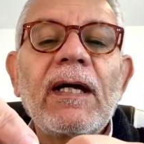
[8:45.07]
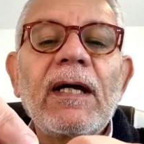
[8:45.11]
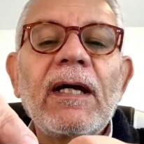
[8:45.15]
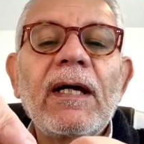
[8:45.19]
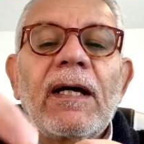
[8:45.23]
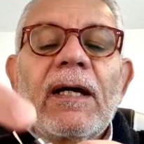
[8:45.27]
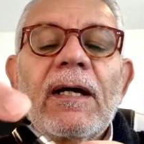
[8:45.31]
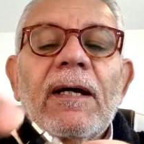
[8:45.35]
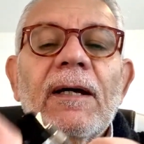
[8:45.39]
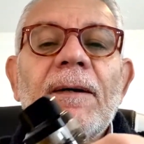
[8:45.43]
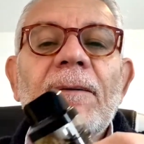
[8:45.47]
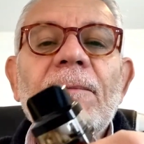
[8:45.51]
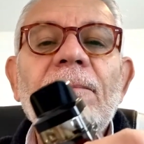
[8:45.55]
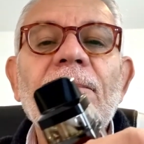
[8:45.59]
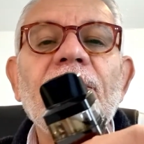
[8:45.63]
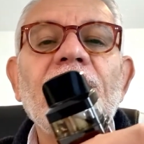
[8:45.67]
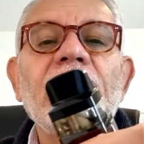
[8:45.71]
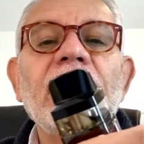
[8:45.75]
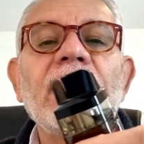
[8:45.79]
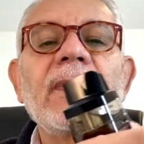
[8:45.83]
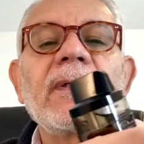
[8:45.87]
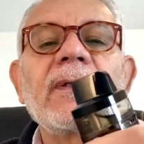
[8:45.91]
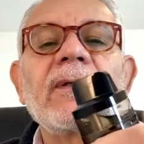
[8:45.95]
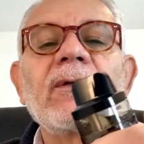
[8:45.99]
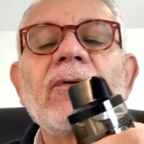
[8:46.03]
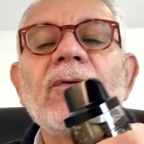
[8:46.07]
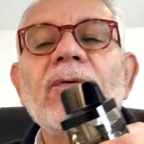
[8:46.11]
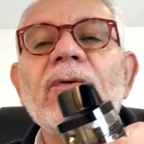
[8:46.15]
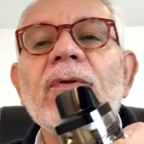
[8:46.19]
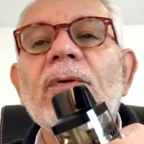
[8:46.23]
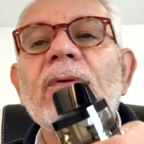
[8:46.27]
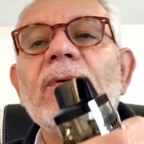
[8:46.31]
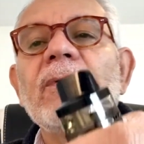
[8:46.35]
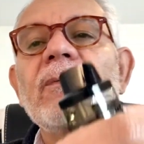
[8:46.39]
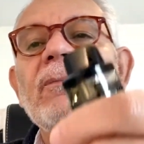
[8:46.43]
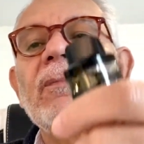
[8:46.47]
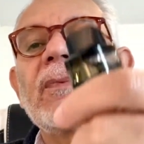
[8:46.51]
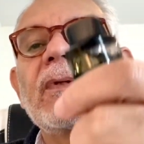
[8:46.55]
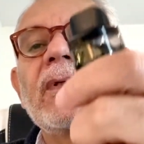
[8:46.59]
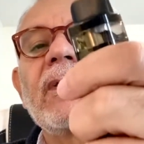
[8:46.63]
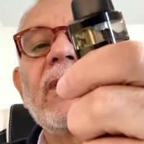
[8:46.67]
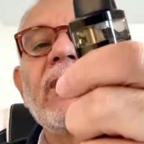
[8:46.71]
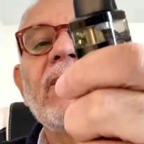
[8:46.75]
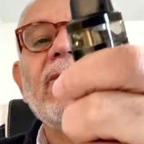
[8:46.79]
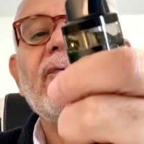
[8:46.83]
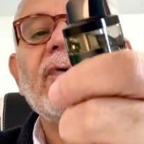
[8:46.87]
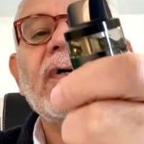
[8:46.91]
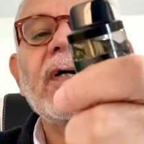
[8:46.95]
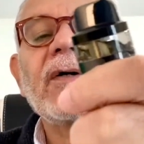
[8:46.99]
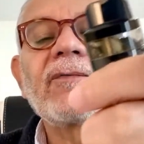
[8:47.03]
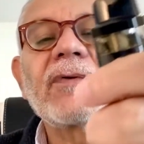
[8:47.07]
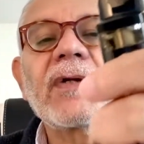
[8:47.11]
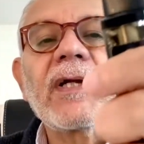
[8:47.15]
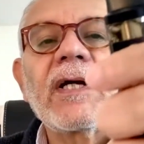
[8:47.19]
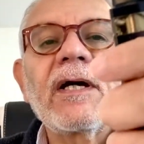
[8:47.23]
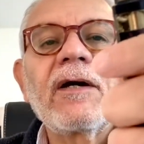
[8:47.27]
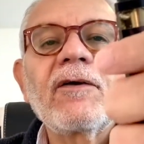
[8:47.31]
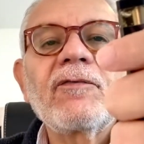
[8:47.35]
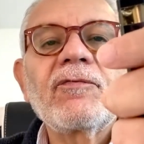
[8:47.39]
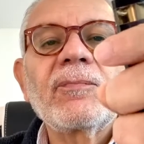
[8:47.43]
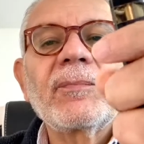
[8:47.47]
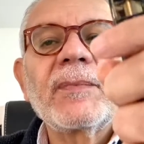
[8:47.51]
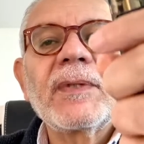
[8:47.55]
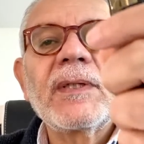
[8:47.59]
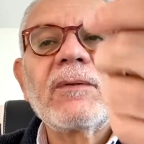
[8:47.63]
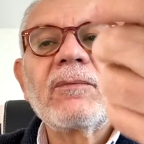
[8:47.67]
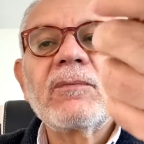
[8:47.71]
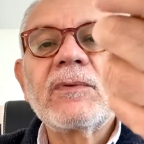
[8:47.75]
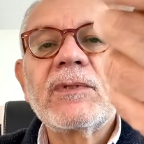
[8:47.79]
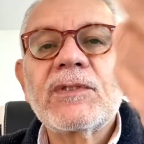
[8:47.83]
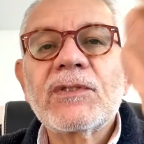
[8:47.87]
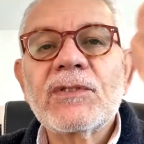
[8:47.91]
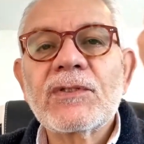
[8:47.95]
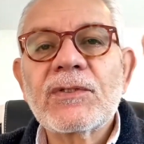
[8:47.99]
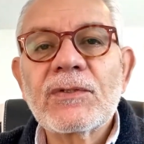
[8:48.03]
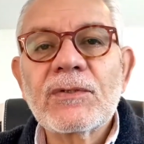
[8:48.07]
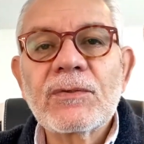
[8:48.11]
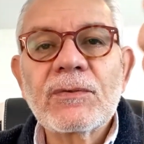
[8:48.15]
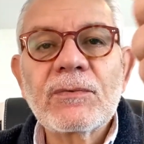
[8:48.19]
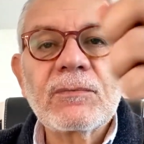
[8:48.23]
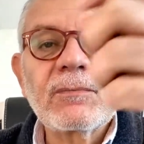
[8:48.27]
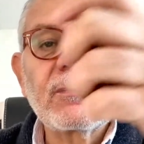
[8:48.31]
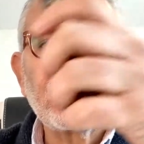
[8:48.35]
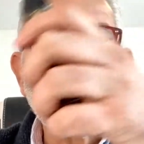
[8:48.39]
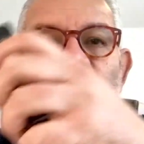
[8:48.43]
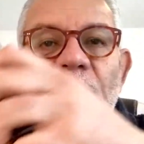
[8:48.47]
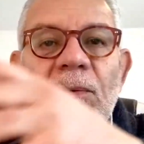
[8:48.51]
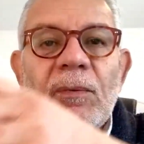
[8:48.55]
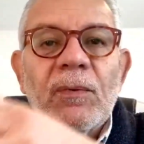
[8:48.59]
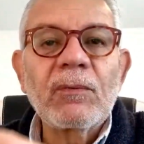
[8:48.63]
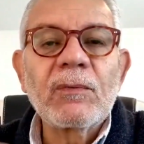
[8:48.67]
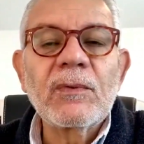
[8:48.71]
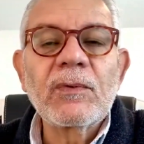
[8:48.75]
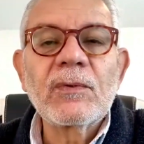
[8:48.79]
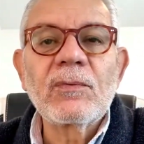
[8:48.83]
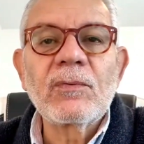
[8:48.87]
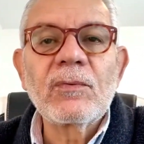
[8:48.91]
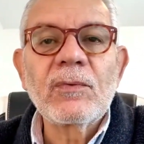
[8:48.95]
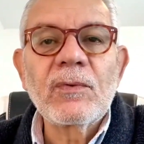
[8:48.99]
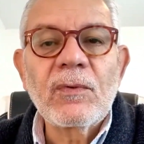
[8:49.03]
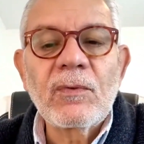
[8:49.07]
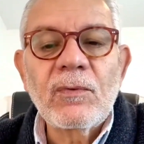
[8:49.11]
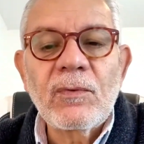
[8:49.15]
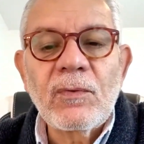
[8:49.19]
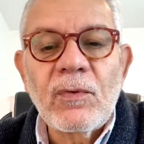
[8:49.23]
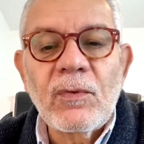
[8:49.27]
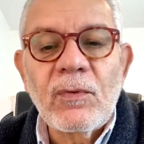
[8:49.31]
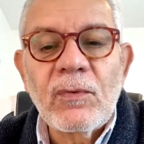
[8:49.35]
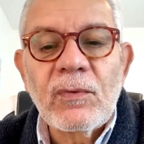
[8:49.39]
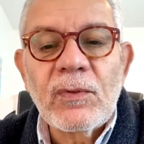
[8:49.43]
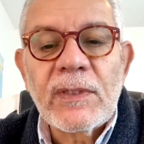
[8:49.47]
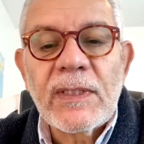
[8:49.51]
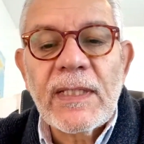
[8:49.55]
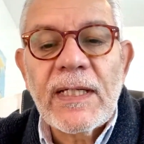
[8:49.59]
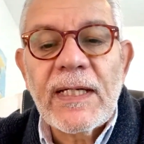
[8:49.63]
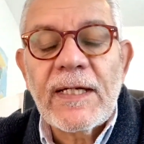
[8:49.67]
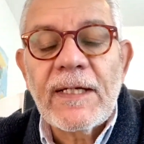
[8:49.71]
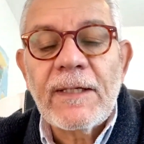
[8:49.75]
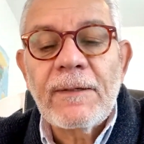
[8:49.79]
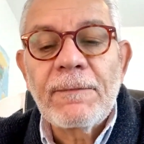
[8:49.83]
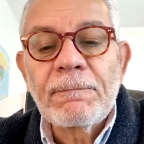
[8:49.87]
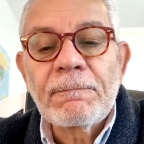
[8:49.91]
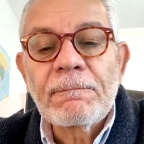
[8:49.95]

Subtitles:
The 5.5 mil, which probably will do the whole day.